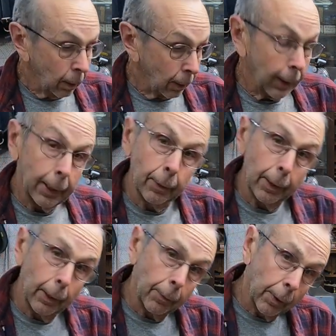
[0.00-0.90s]
Hey, good
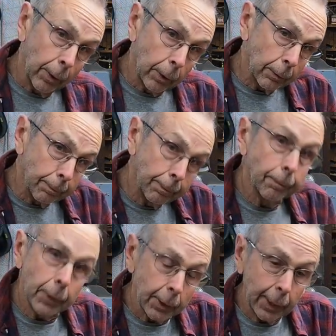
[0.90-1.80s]
afternoon.
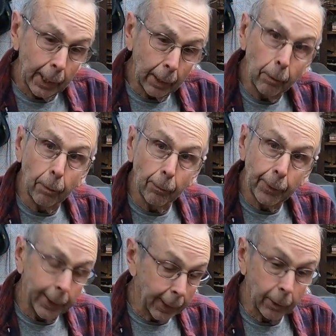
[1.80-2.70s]
It's Dave from
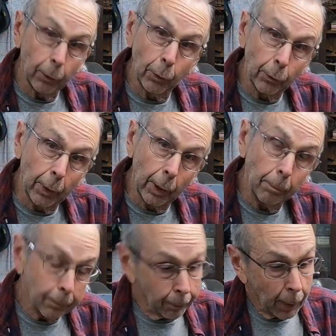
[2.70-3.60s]
Phoenix Fruit
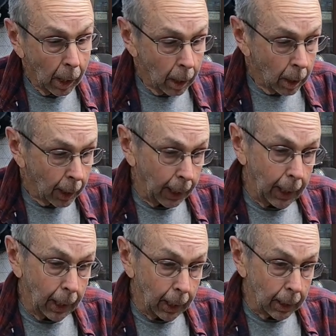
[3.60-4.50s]
Farm.
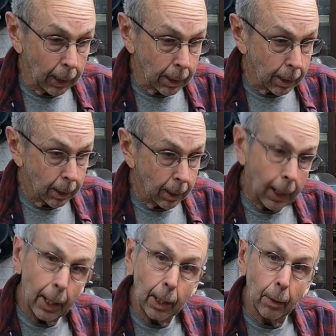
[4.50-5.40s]
And
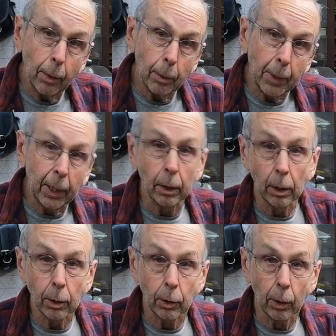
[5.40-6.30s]
today I want to make a
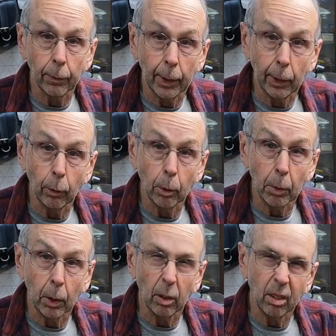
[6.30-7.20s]
little short video
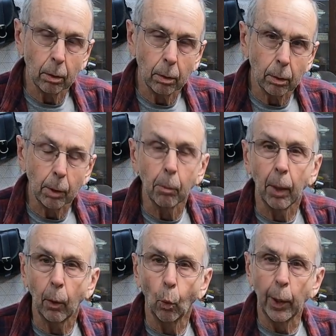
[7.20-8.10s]
about some of
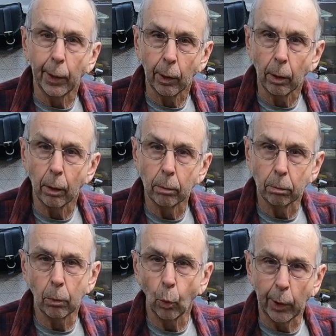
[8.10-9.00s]
my winter
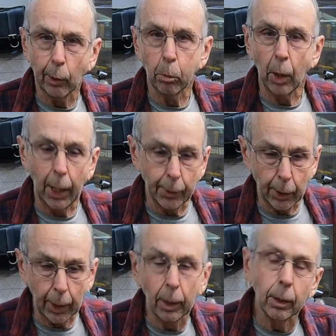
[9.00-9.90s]

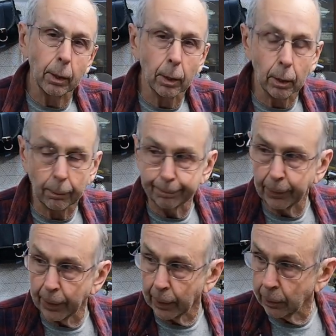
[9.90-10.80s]
projects,
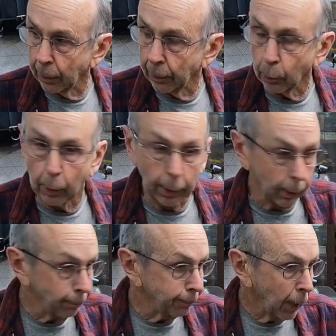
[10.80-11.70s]
things I do here
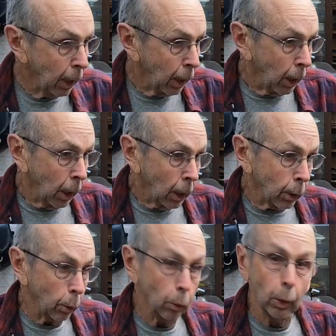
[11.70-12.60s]

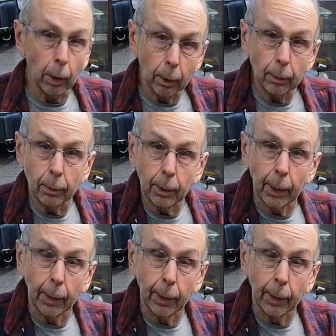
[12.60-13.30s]
to take